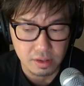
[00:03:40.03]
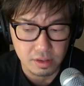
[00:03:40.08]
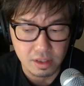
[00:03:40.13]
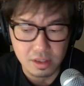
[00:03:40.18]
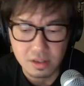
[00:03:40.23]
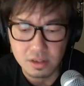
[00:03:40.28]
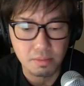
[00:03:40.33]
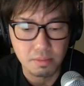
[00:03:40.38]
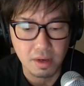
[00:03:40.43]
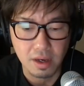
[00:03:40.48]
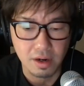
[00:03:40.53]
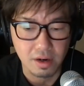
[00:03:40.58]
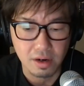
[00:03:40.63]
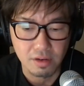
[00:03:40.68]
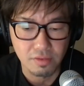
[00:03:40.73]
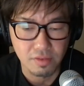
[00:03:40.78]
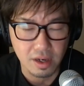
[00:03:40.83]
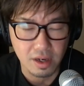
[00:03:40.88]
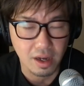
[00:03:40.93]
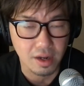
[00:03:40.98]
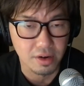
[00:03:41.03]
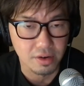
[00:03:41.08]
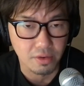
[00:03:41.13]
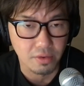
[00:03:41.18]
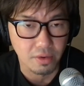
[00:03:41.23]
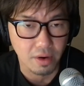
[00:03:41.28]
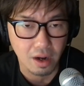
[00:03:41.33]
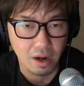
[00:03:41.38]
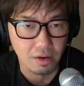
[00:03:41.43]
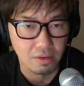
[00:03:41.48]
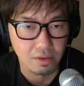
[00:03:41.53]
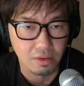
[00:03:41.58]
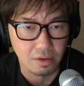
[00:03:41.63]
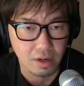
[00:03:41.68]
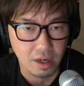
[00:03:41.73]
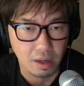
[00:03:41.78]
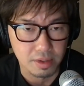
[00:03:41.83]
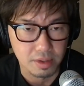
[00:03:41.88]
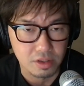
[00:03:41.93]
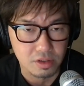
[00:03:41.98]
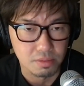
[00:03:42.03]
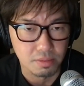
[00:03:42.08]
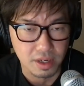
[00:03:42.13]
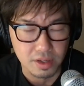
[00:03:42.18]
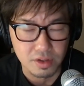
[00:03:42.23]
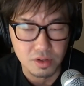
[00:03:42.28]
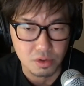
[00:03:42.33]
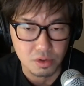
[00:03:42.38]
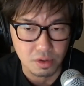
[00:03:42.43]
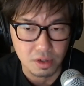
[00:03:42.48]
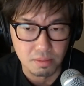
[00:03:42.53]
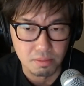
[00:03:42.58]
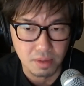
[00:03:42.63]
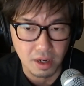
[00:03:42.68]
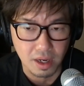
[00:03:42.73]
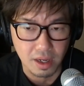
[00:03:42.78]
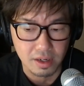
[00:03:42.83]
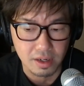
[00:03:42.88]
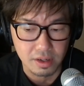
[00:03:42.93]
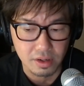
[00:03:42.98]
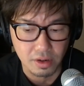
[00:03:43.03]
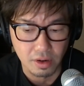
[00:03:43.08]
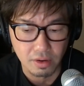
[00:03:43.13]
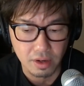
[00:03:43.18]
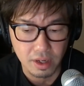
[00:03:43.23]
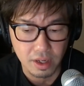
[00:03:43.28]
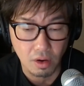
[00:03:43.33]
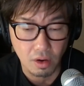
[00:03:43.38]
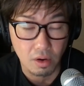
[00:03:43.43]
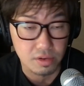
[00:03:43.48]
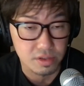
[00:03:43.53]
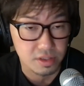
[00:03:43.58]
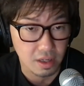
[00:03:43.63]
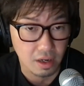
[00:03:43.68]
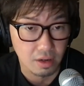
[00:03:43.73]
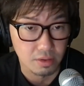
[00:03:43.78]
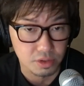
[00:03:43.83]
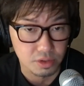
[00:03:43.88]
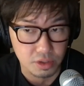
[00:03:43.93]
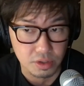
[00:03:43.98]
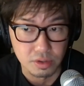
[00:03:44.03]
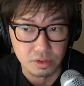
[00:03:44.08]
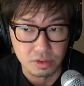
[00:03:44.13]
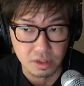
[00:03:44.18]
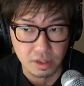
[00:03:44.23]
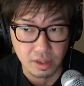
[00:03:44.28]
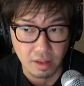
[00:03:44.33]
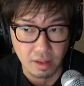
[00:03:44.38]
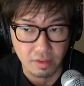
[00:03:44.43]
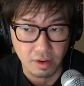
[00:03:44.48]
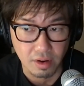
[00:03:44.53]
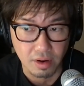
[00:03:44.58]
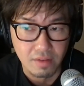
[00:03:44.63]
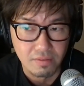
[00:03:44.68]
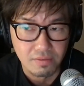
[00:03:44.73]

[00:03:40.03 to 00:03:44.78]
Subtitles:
Doesn't matter if they're underground or coming to mainstream, but it all sounds good together.